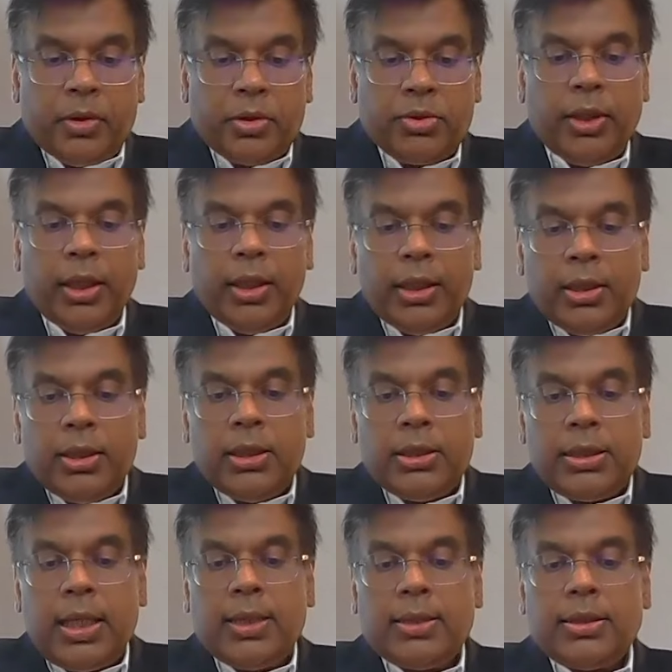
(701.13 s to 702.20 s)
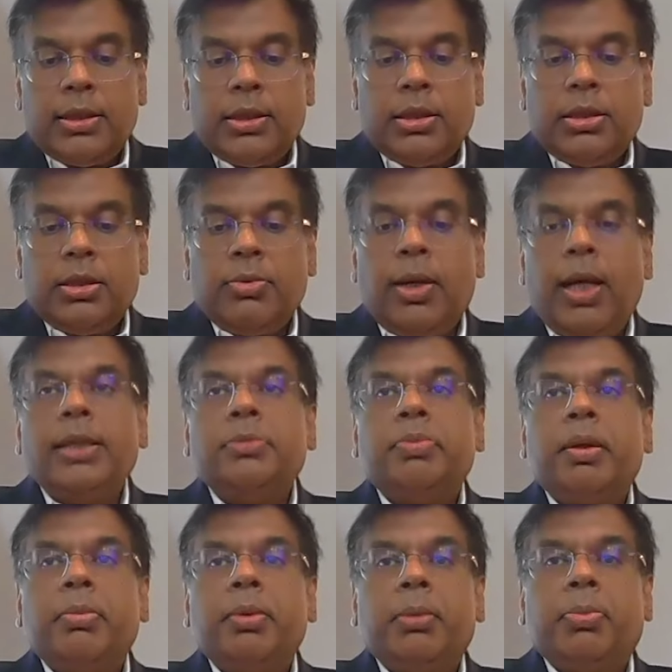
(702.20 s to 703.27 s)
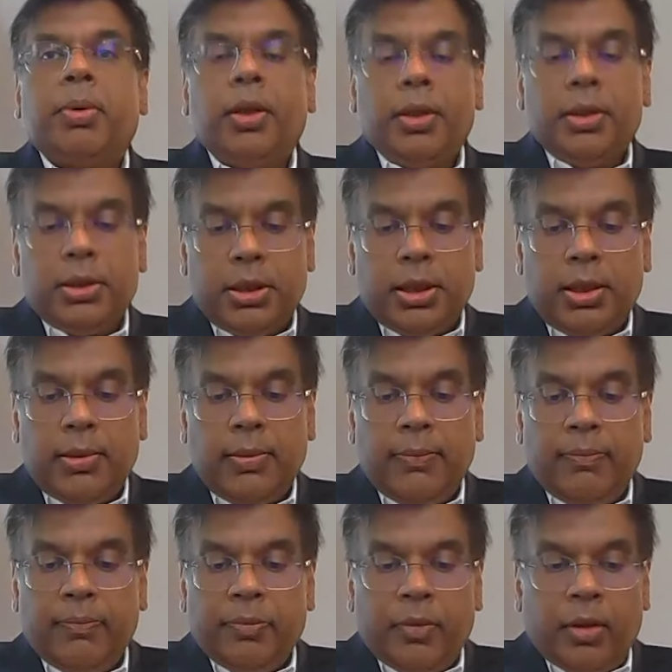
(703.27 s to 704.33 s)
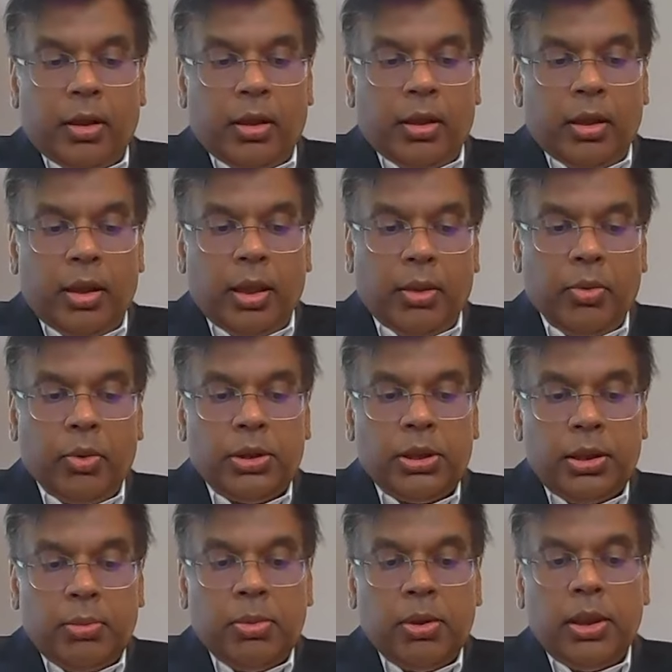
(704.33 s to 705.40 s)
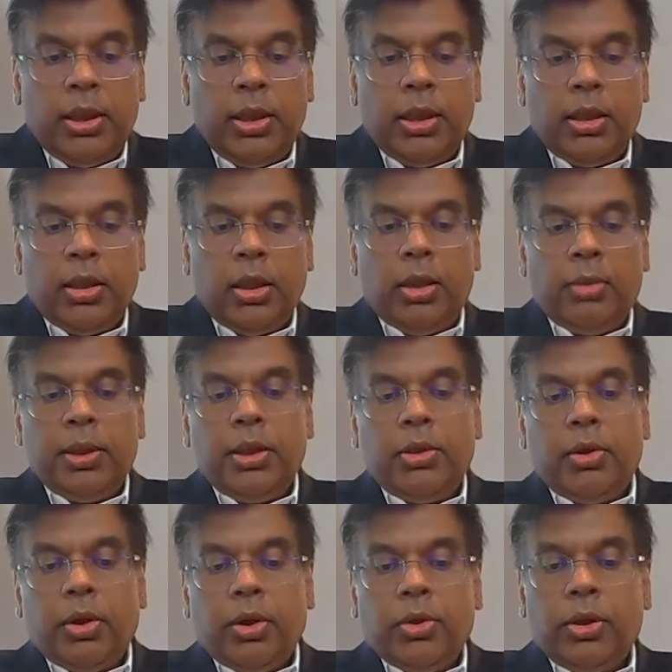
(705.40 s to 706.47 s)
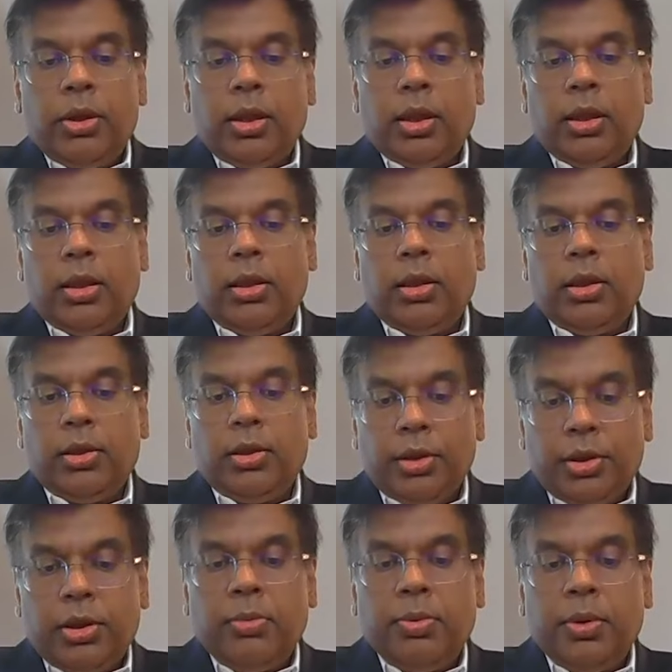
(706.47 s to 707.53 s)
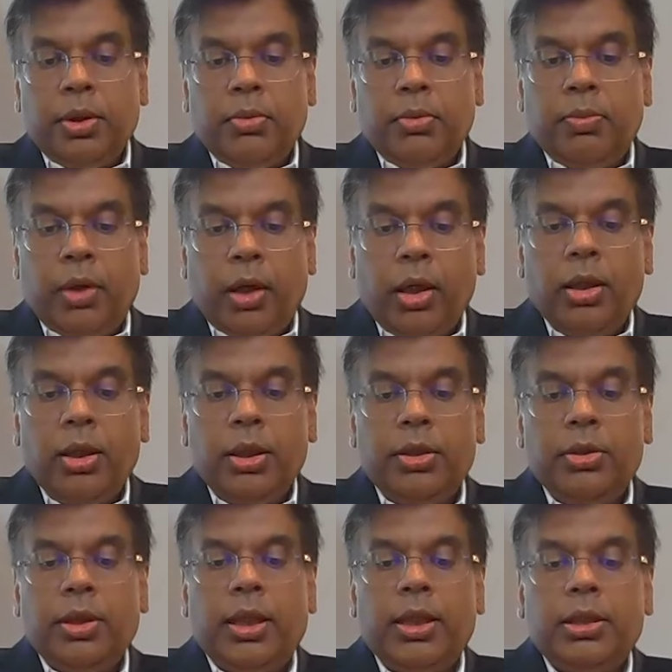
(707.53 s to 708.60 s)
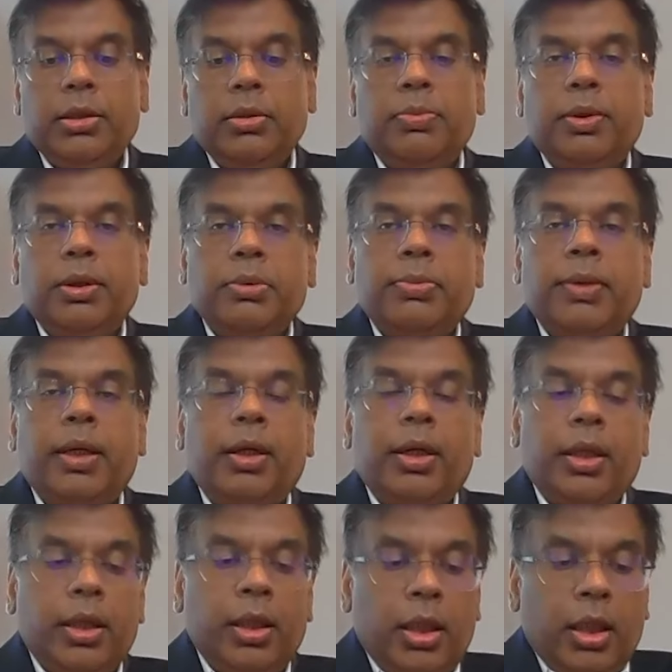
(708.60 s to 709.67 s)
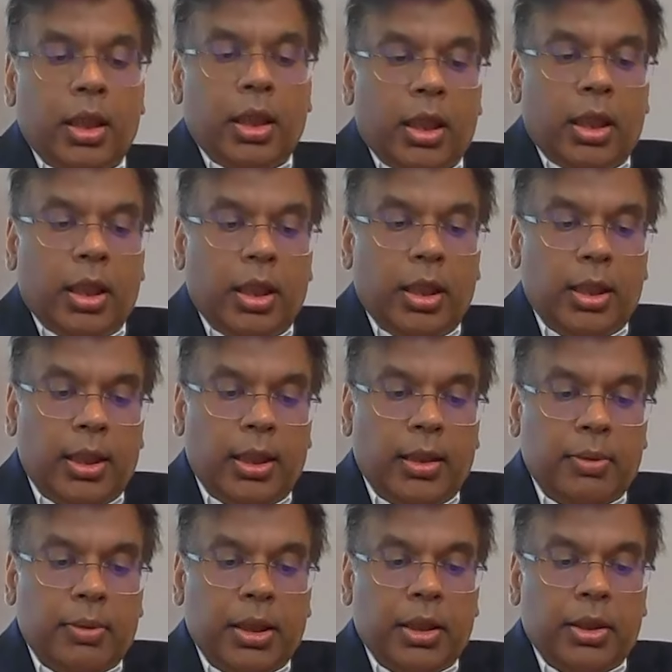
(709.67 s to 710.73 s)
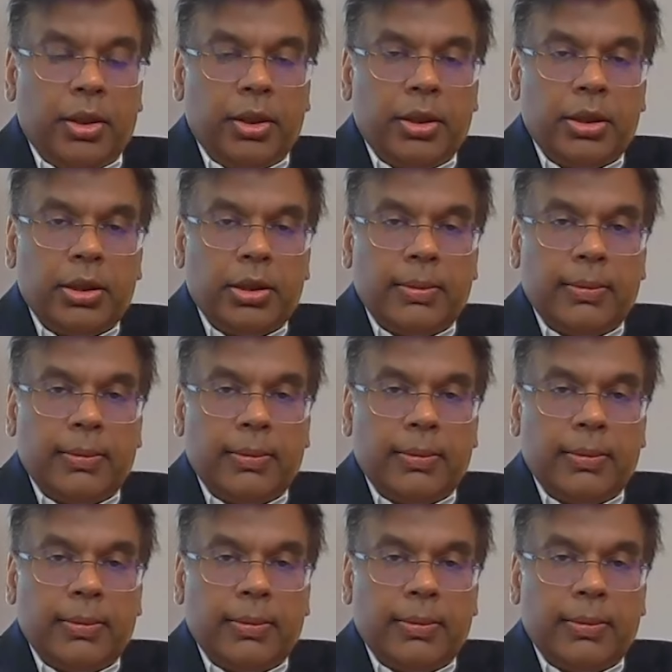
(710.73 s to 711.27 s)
Strengthening these assets is wise public policy that will stimulate economic growth and contribute broadly to national prosperity in the coming years.